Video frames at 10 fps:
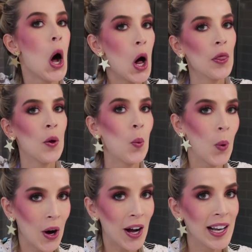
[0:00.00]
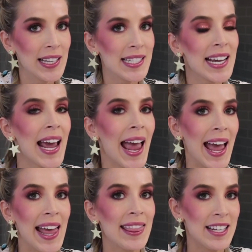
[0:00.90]
on the wand,
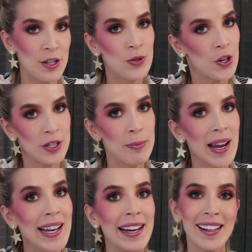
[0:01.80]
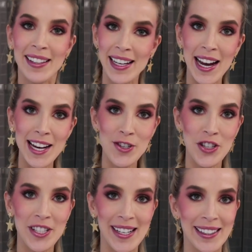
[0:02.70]
and then you start to panic like I
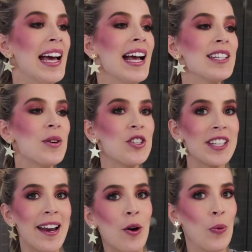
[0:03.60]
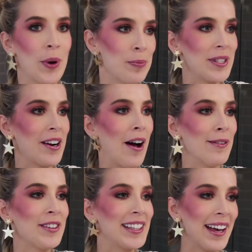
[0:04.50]
just did. And so I just kind of ripped it
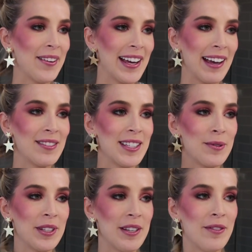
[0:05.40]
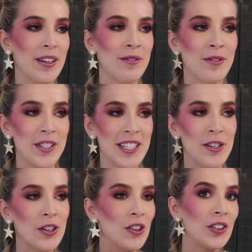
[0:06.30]
off, and now I have this really fun frizzy
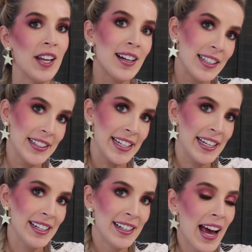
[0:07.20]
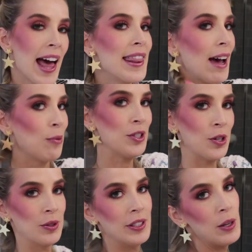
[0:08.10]
curl. Luckily, that will
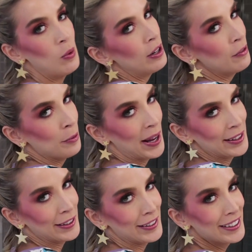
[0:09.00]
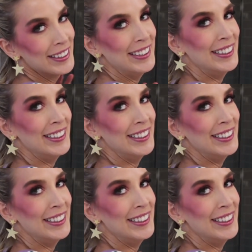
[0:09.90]
totally work for my look.